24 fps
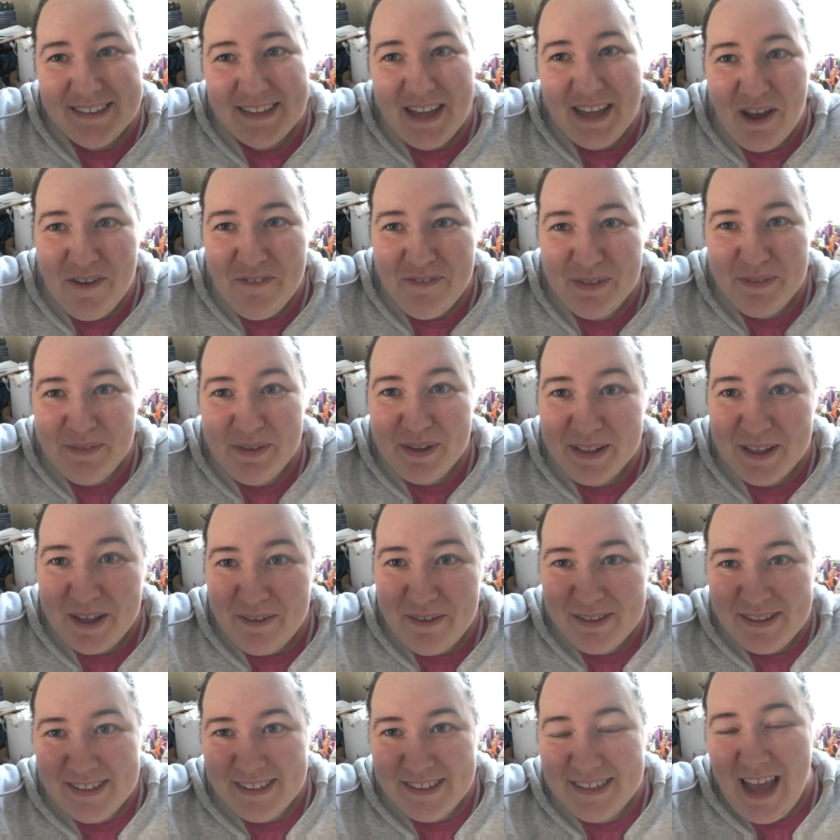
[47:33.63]
So hopefully we're going
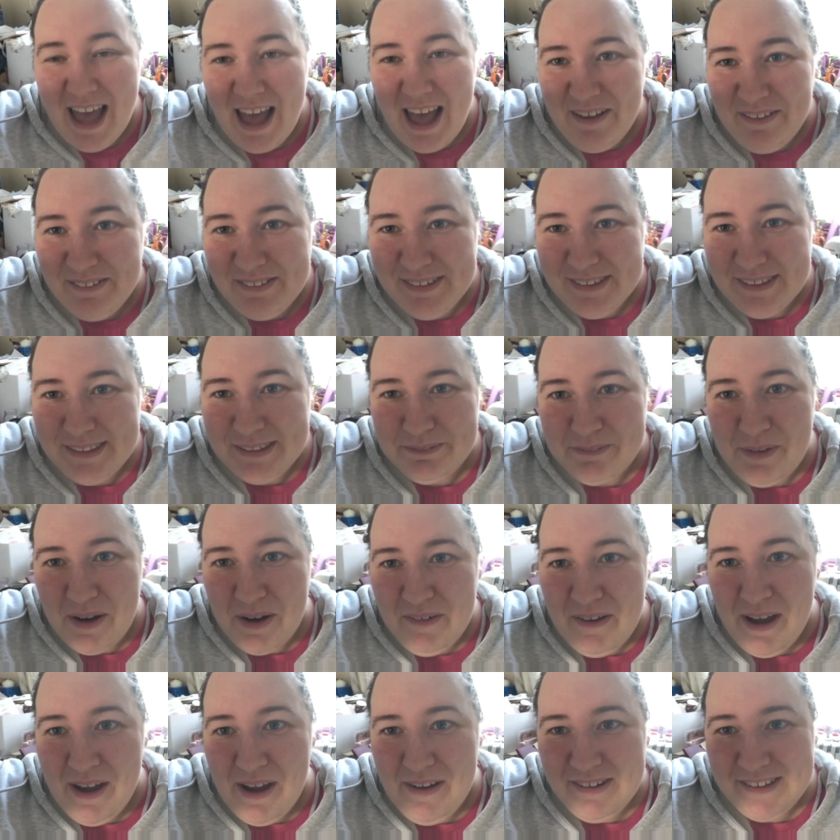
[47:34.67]
to go into town
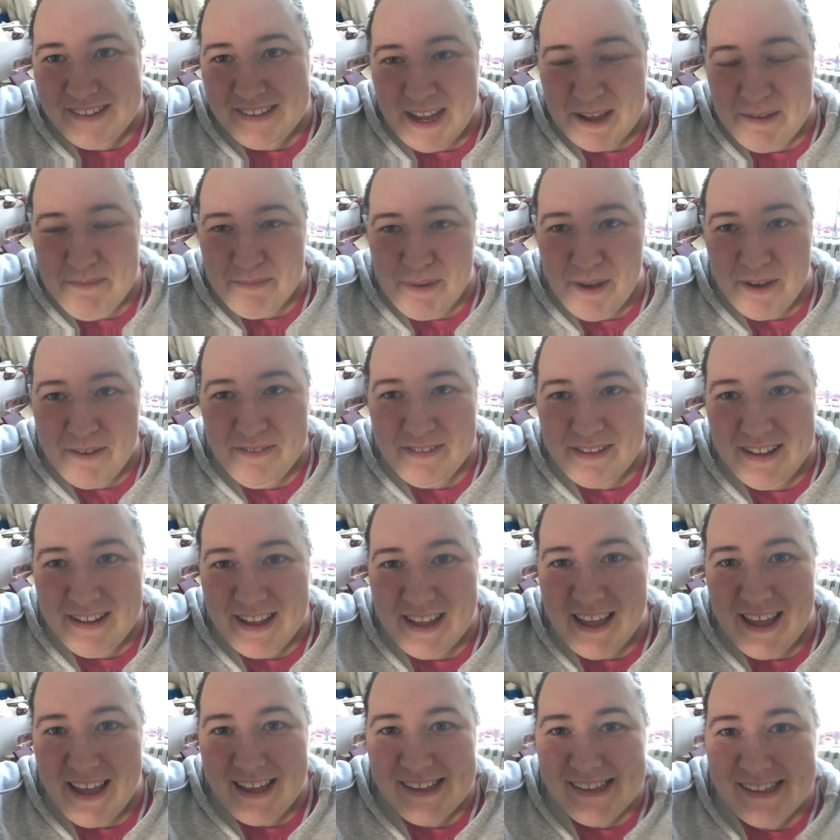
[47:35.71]
tomorrow, take both
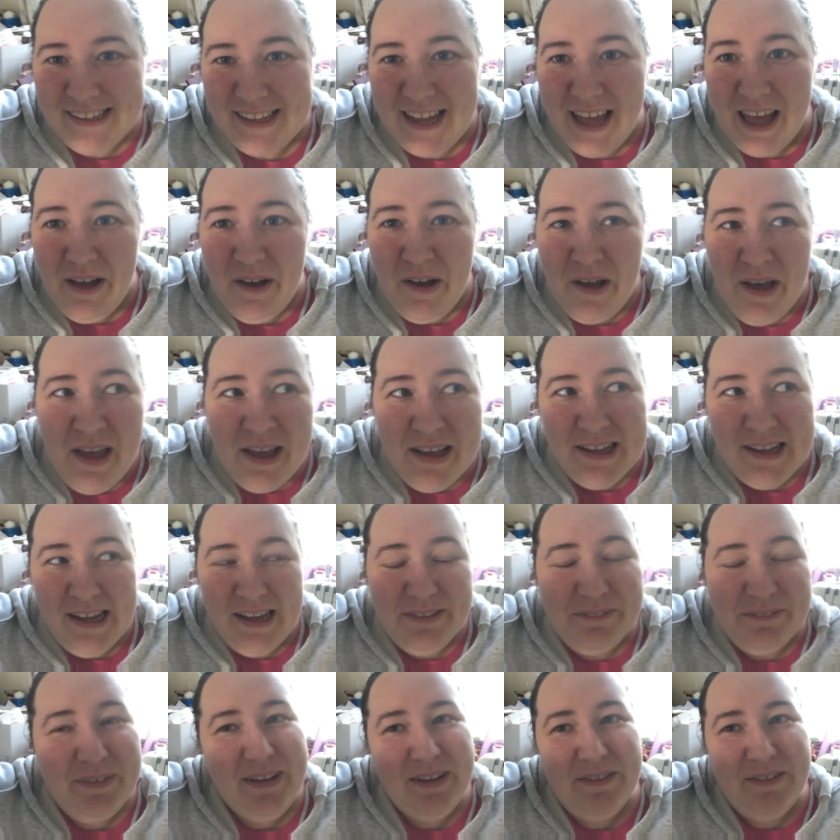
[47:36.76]
the kids out.
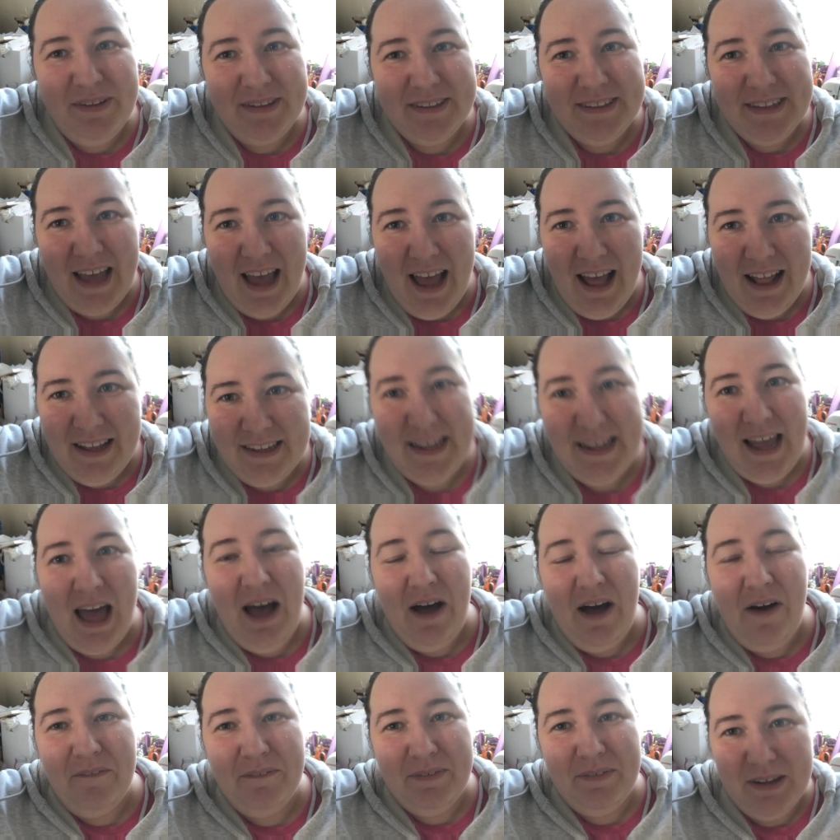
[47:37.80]
I really want to get Alice
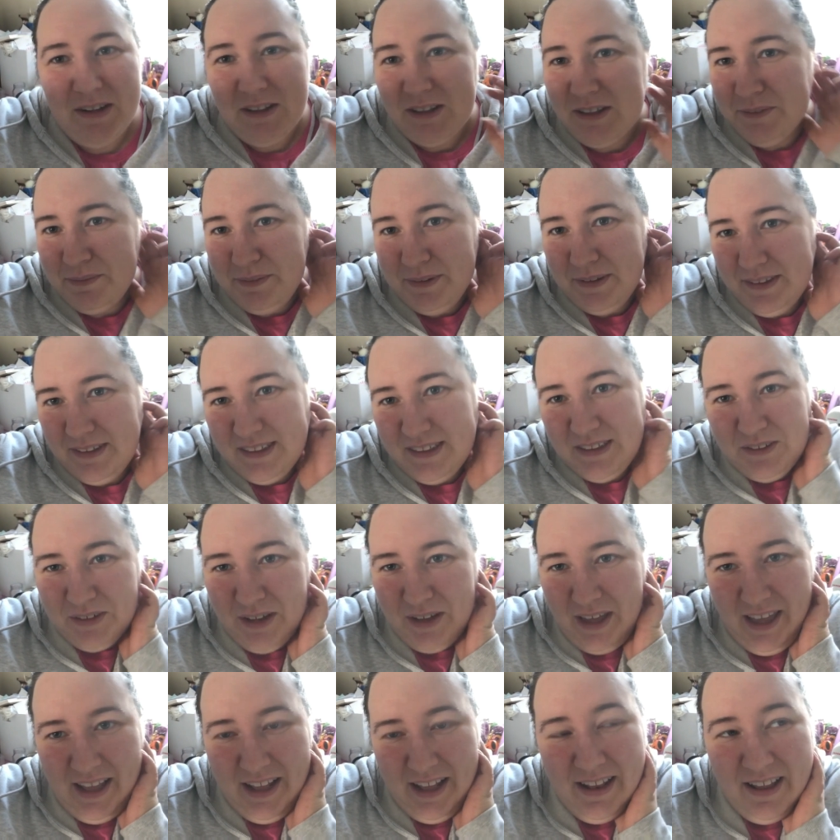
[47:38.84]
out because she's been
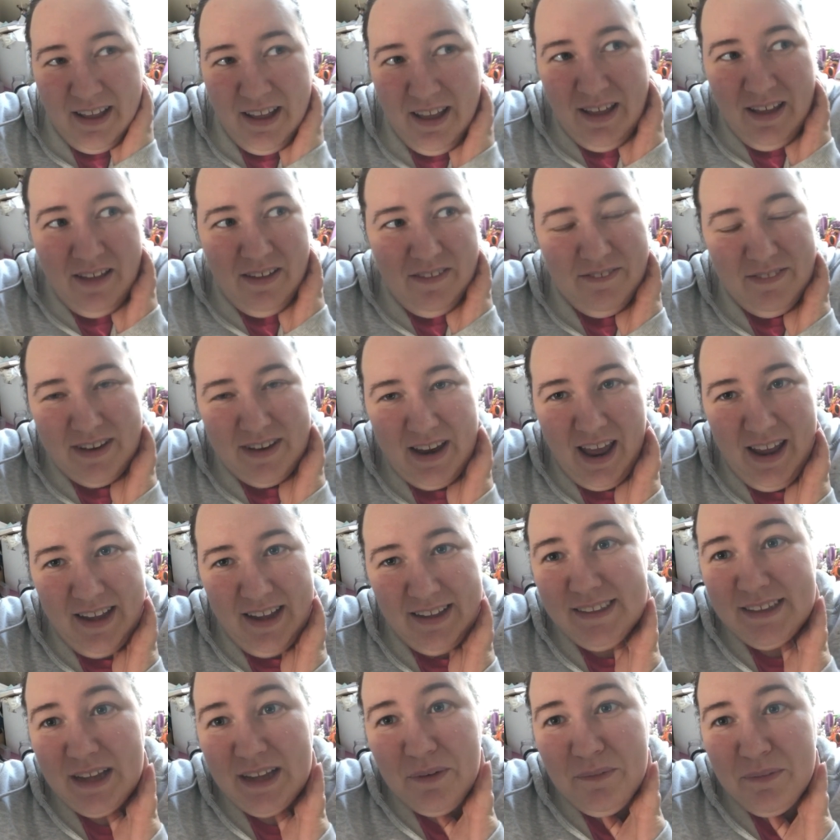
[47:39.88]
stuck in for
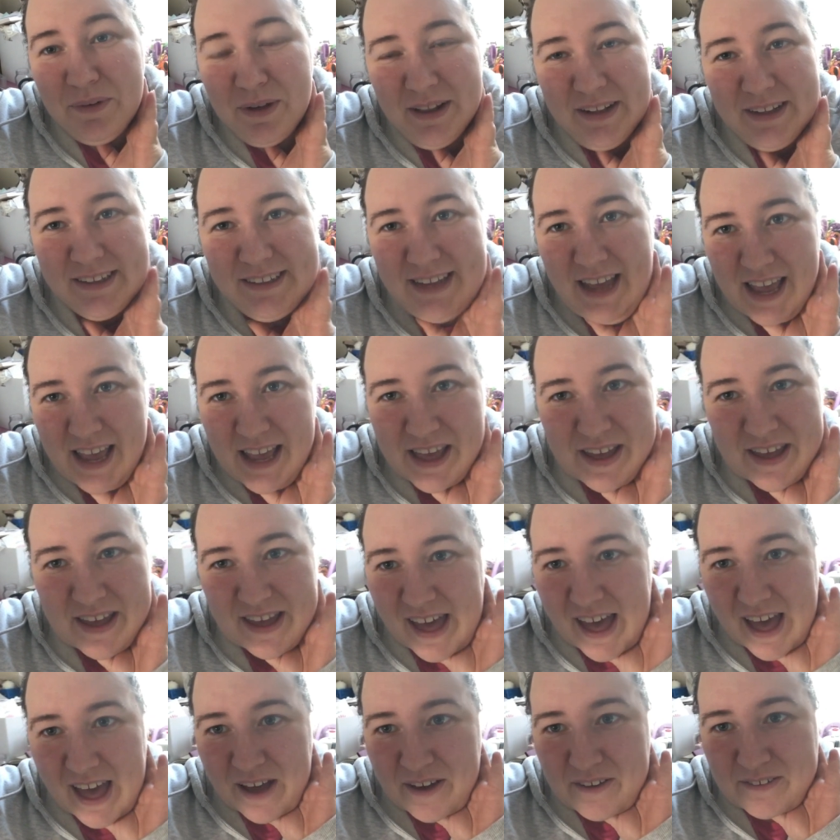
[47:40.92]
days. So we're going to take
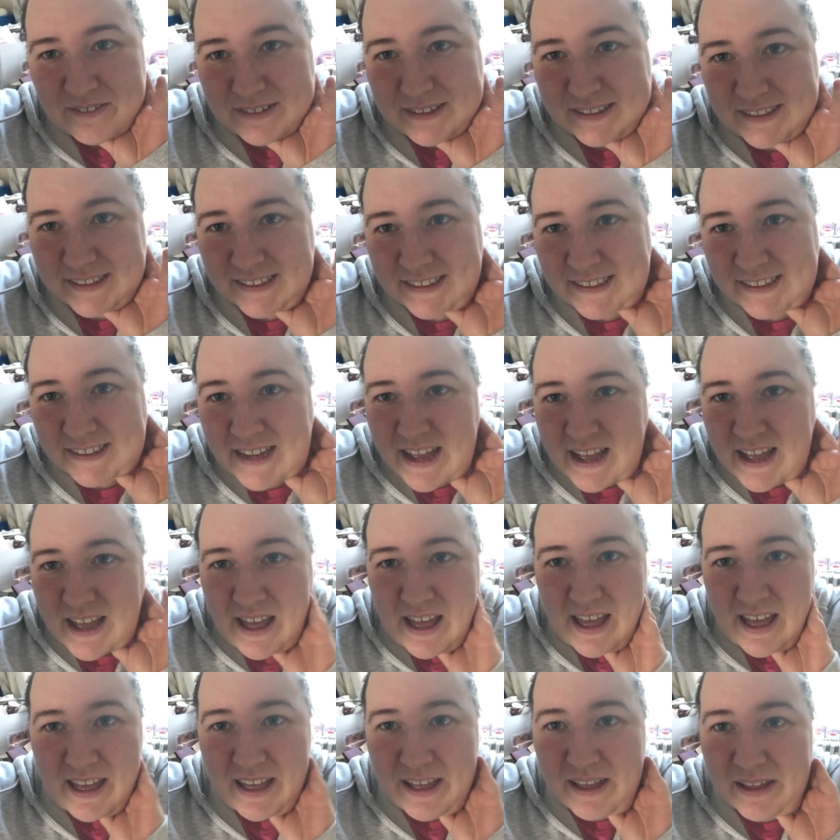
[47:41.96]
her out,
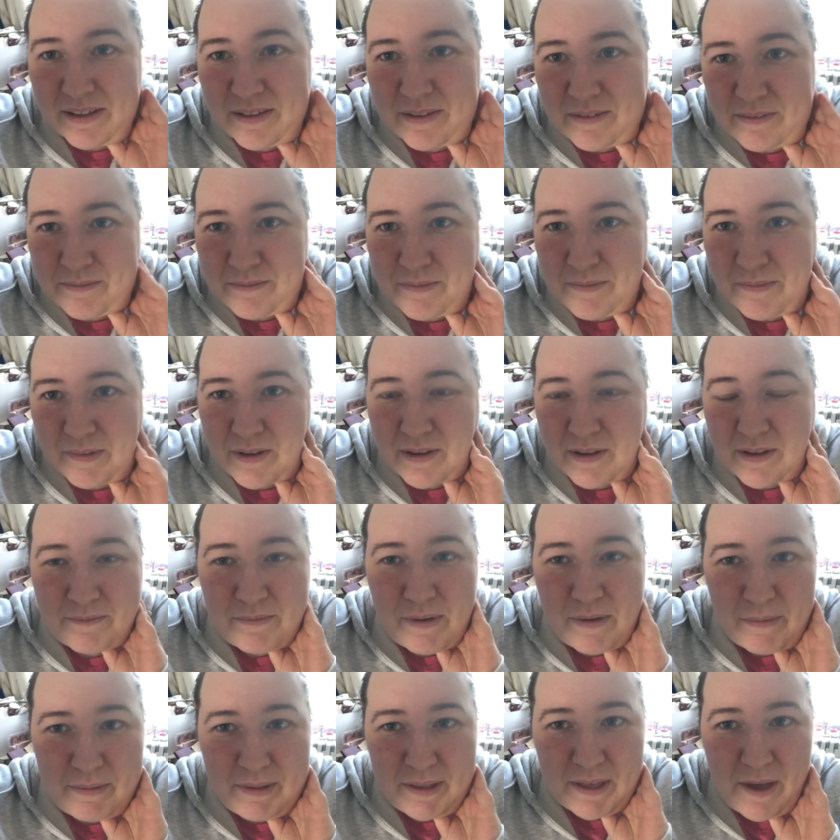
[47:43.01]
um,
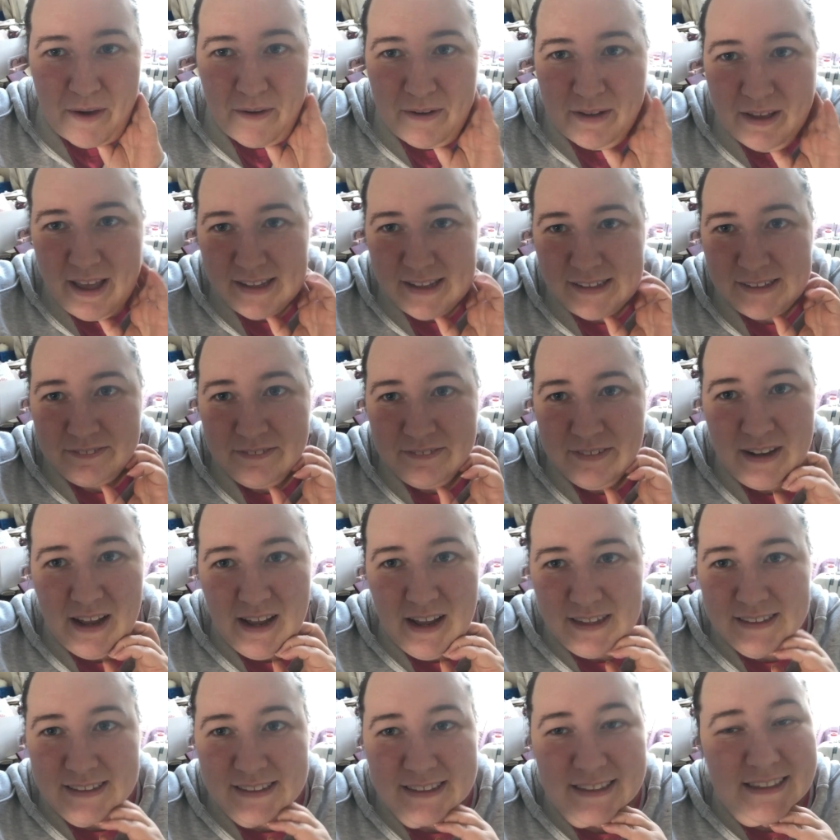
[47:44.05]
probably go and get something
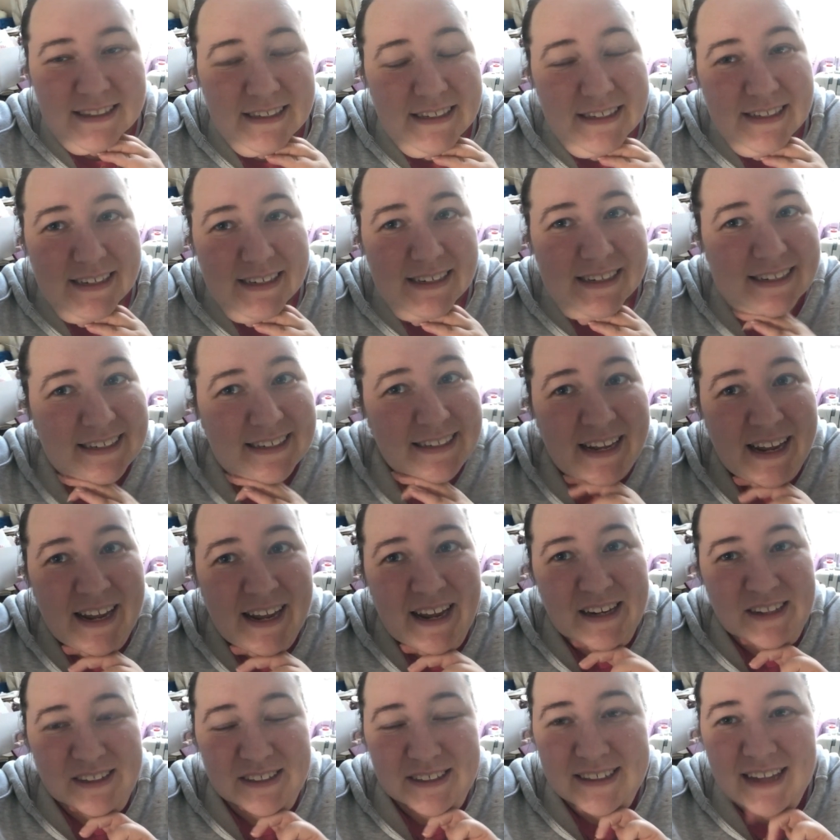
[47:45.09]
nice to eat,
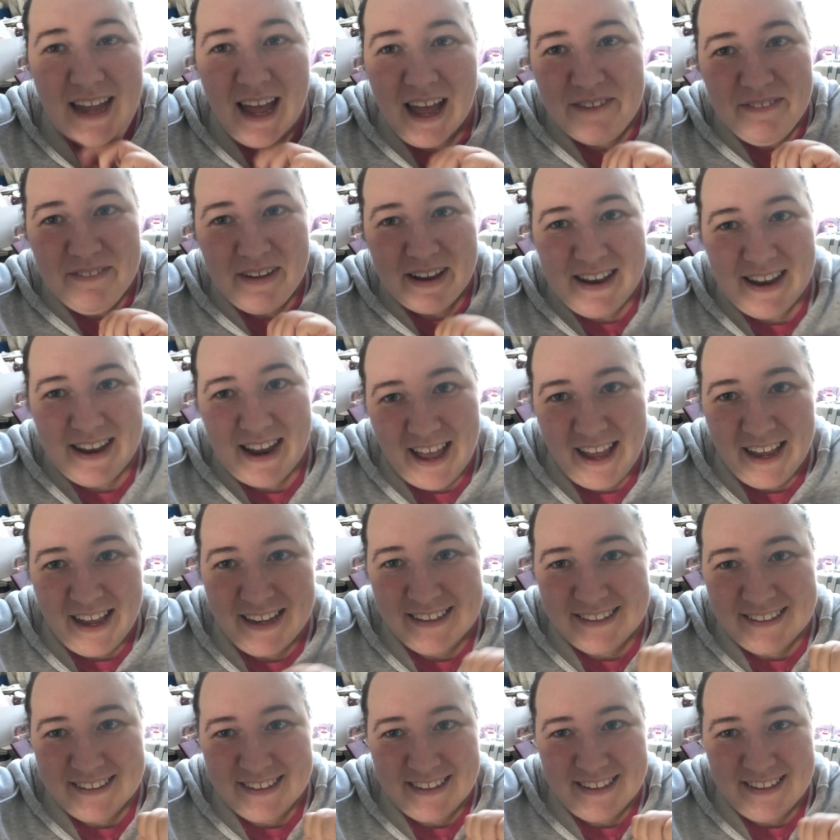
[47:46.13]
just have a
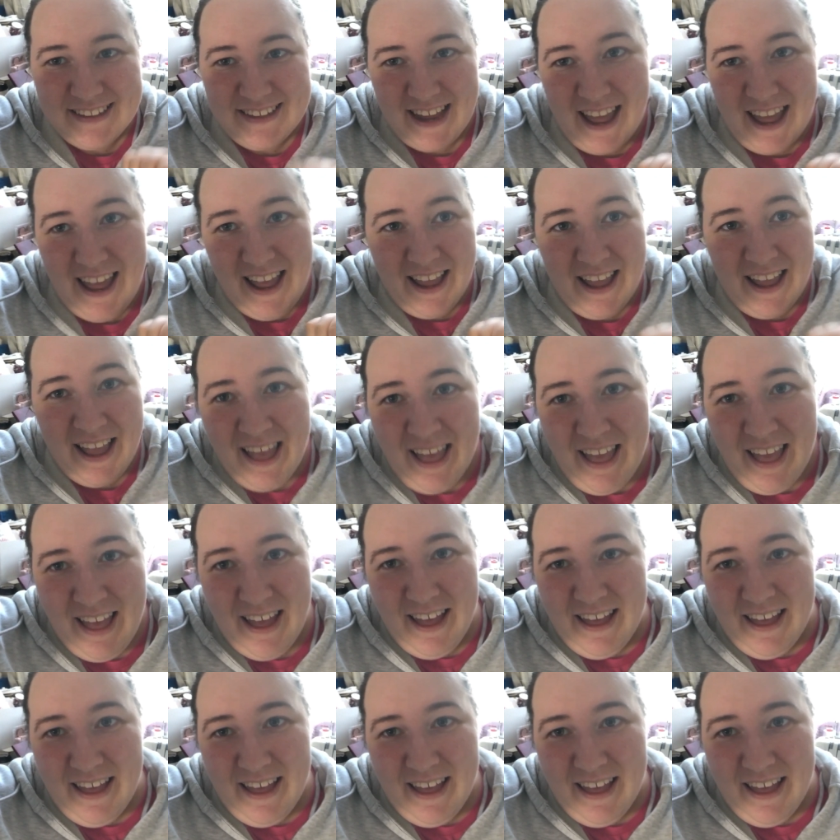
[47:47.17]
nice day.